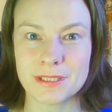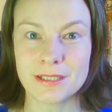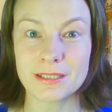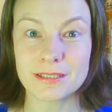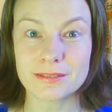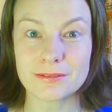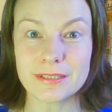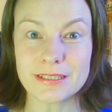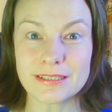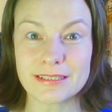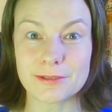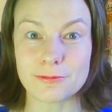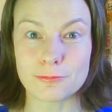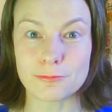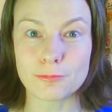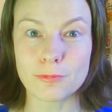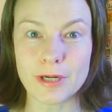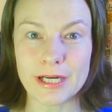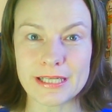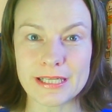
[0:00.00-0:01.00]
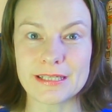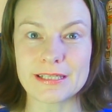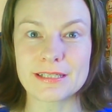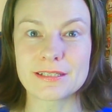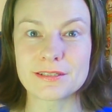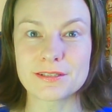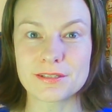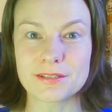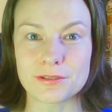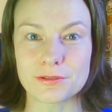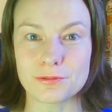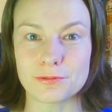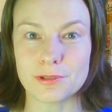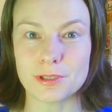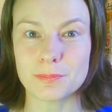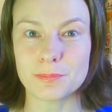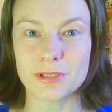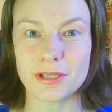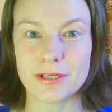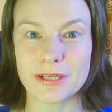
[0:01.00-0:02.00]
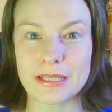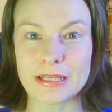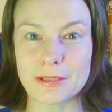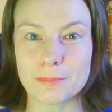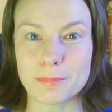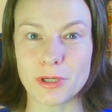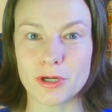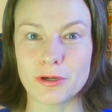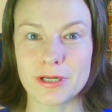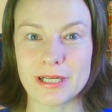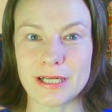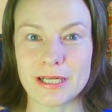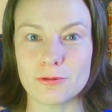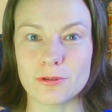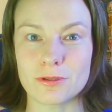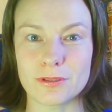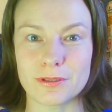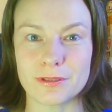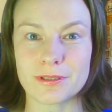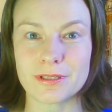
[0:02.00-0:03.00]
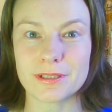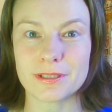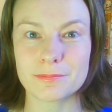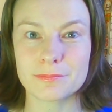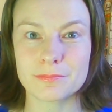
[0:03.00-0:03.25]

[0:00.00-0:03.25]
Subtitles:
So let's get right into applying the barn owl look.